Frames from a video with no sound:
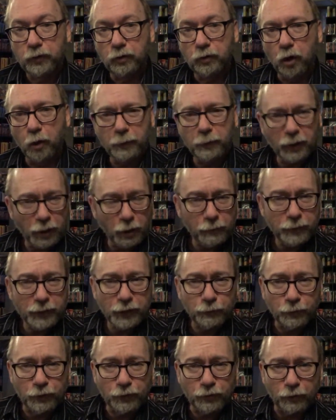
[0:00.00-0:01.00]
Open All Hours
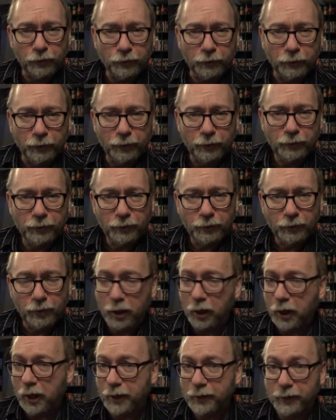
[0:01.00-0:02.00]
has returned.
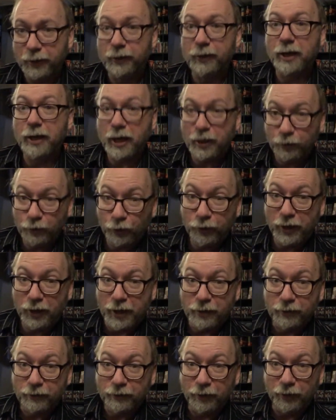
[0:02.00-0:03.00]
I did not know
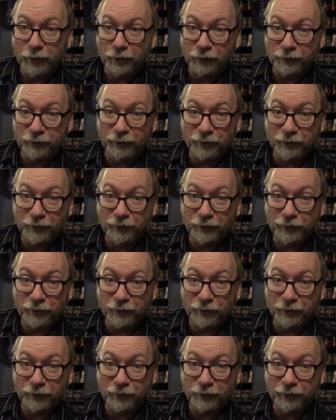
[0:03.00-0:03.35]
that. Uh,